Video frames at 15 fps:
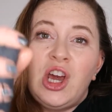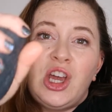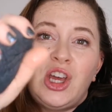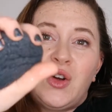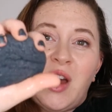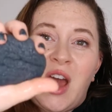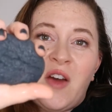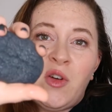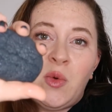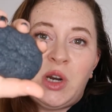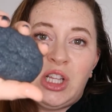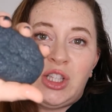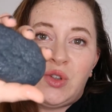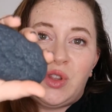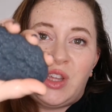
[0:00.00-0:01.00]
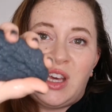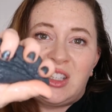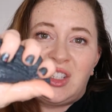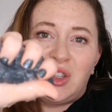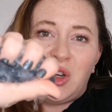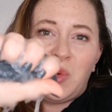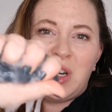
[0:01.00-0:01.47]
You don't ever want to do this.
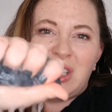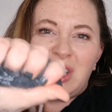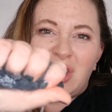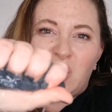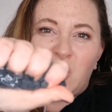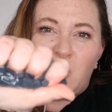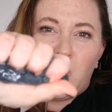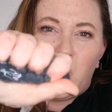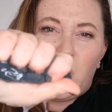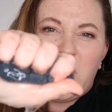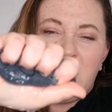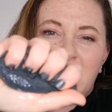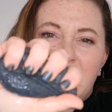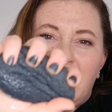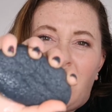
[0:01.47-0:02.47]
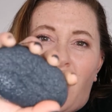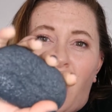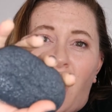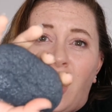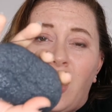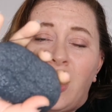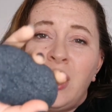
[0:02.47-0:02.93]
You don't want to squeeze it
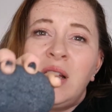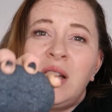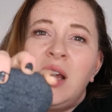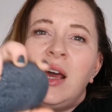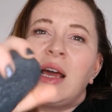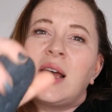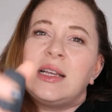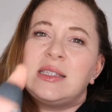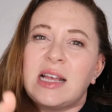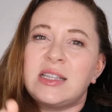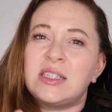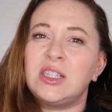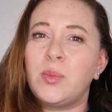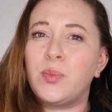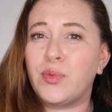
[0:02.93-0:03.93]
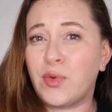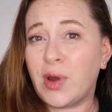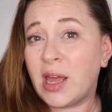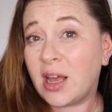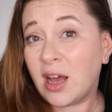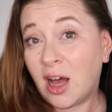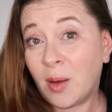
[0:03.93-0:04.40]
hard because that's going to
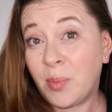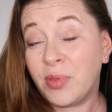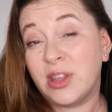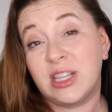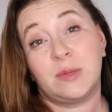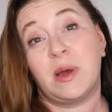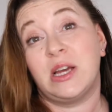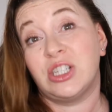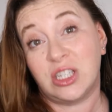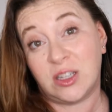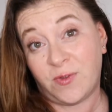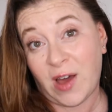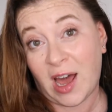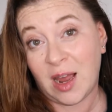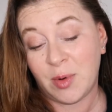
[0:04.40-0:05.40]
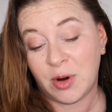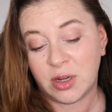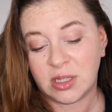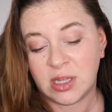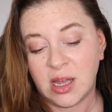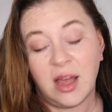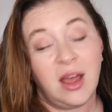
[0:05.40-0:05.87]
break up the sponge's
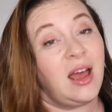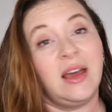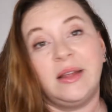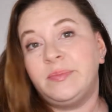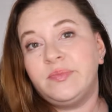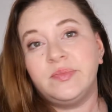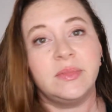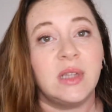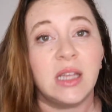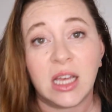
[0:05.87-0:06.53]
fibers and